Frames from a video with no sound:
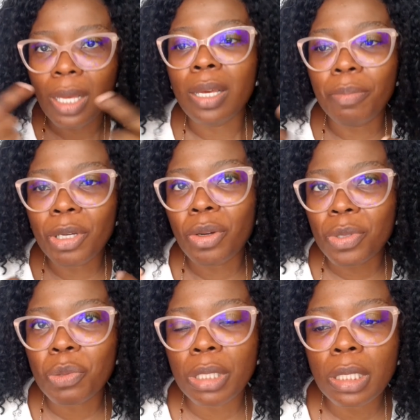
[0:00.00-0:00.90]
it
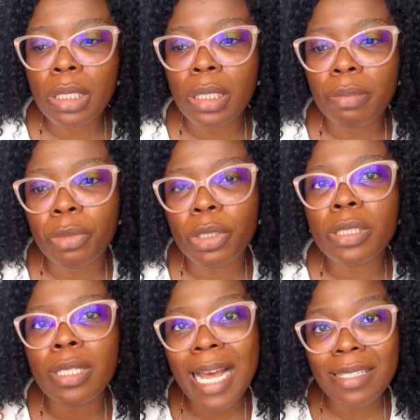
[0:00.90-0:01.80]
becomes squeaky clean,
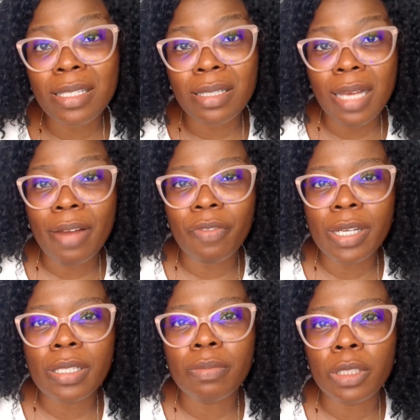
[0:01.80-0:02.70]
but that isn't
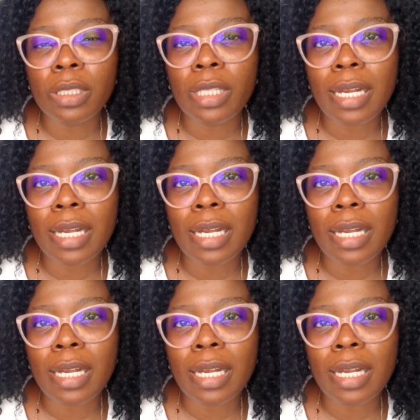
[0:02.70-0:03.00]
advisable either.